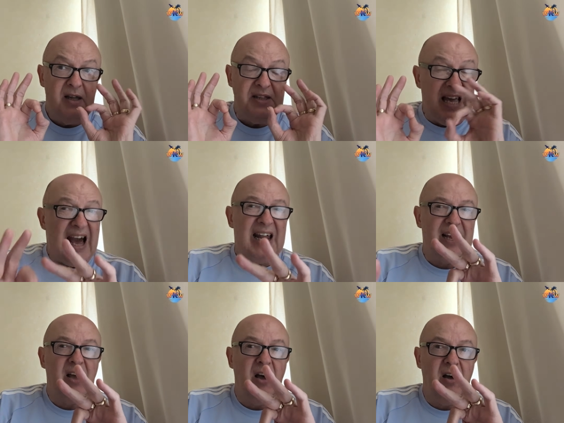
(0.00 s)
the a la
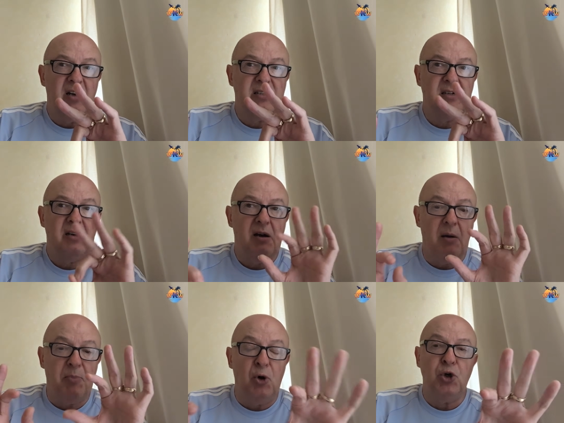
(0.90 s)
carte, a
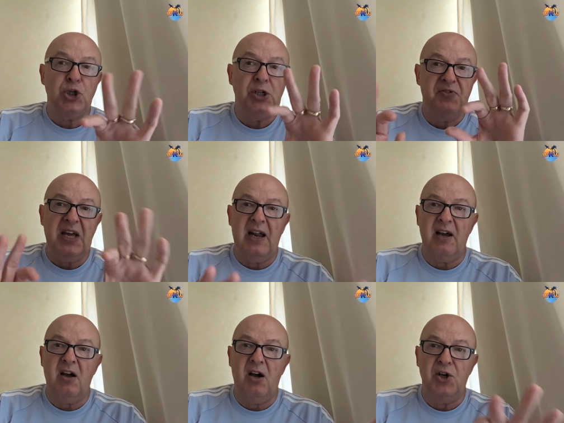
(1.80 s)
portion of the a la
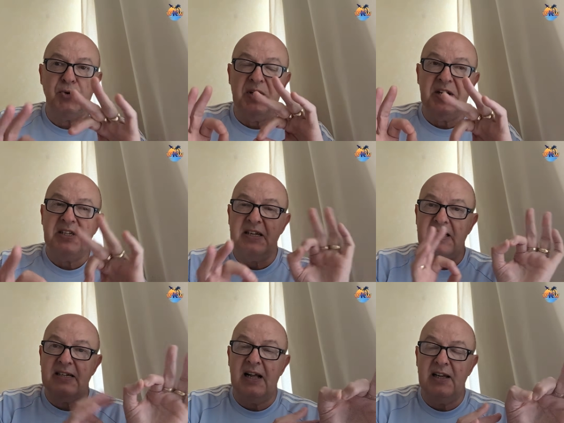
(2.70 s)
carte, whether it's the
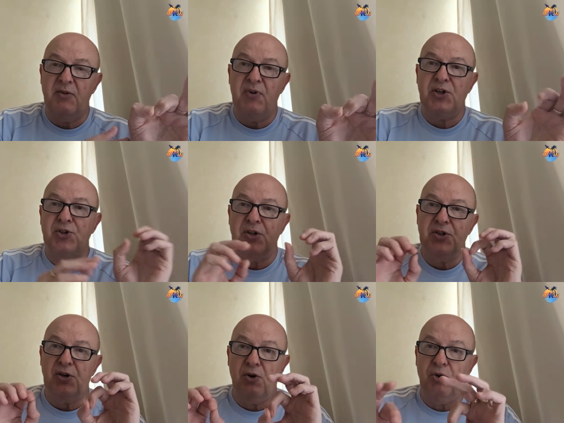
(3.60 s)
Italian
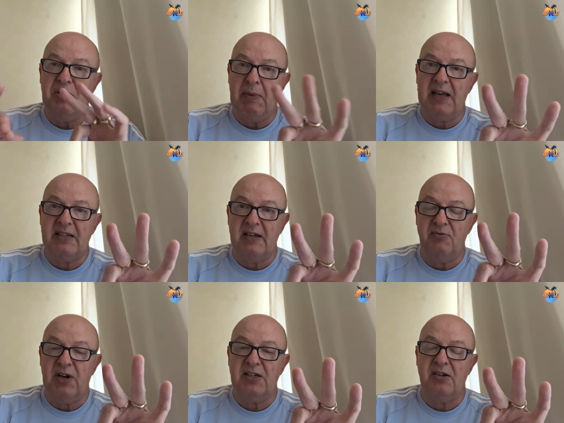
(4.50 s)
restaurant or the
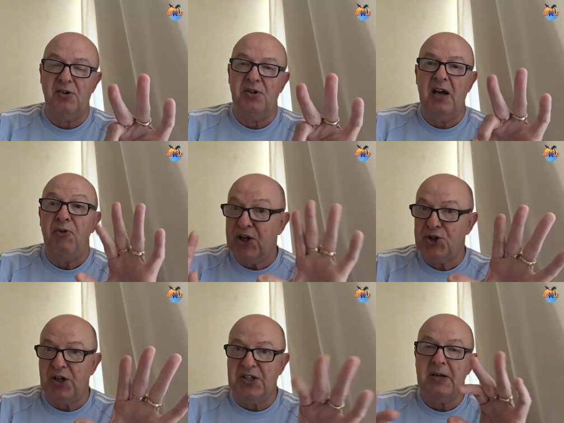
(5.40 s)
Mexican
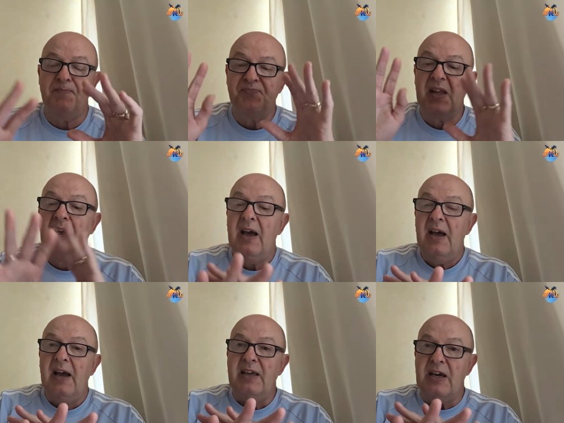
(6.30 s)
restaurant.
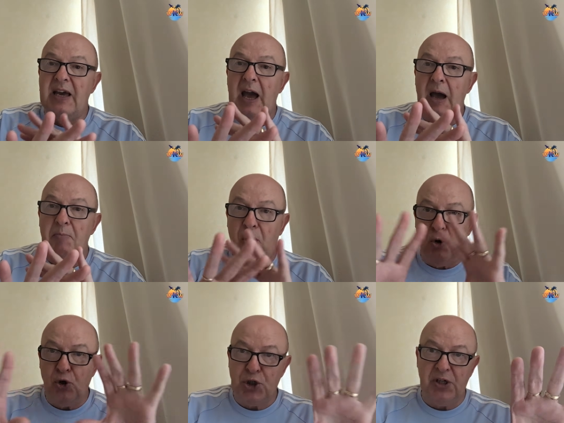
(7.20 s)
You get a
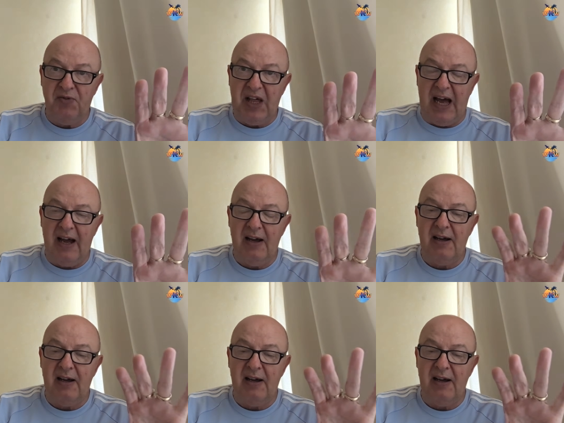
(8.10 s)
portion of that,